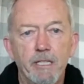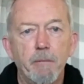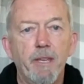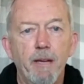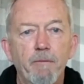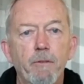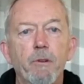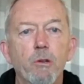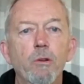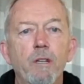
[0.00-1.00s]
to become very
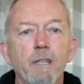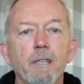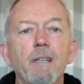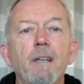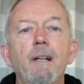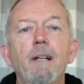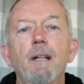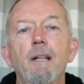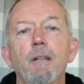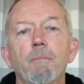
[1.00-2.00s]
good at it,
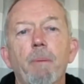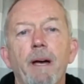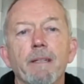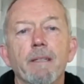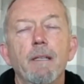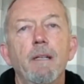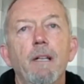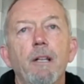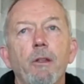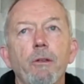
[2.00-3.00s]
but
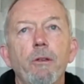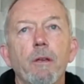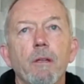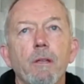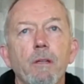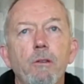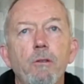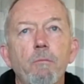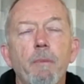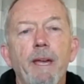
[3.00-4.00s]

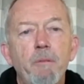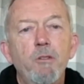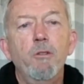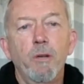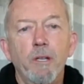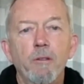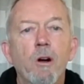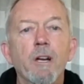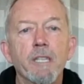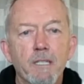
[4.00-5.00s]
you may be doing
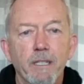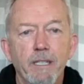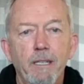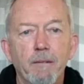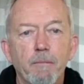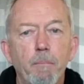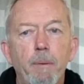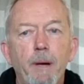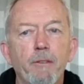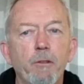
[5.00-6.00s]
nicely,
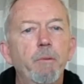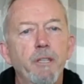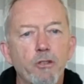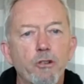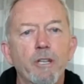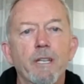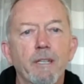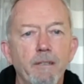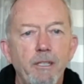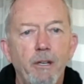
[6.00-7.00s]
but there'll be a trigger.
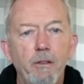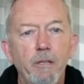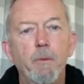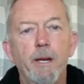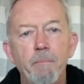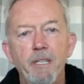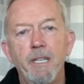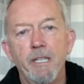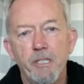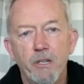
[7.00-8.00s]
You know, there may be an
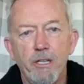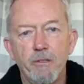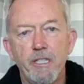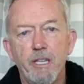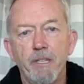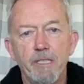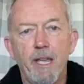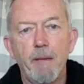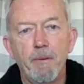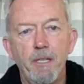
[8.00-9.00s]
anxiety or something's
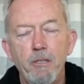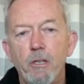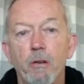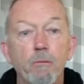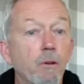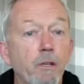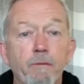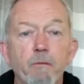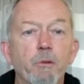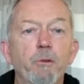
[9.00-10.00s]
happened, and you go right
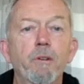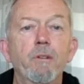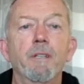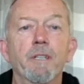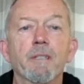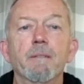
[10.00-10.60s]
off the boil on it.